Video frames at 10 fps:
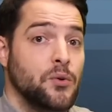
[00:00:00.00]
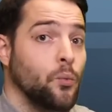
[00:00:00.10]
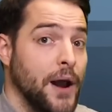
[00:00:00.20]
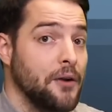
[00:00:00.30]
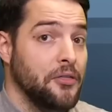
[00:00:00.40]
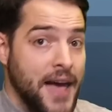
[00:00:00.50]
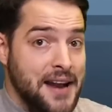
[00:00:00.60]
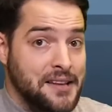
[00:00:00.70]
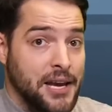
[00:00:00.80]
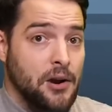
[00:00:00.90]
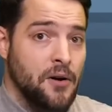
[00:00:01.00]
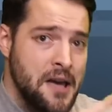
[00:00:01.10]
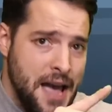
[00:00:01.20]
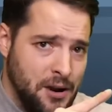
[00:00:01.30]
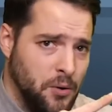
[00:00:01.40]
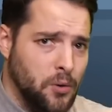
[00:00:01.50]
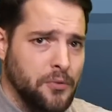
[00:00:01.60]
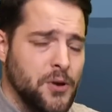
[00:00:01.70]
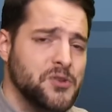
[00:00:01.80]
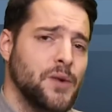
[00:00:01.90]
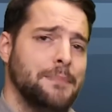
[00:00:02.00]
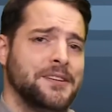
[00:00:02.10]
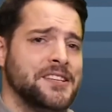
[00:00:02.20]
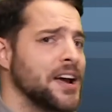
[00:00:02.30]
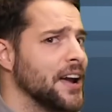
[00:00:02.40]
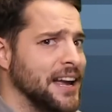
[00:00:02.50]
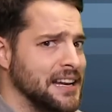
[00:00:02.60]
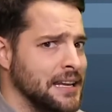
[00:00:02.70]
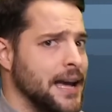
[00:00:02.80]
to wear that gear and hold those weapons and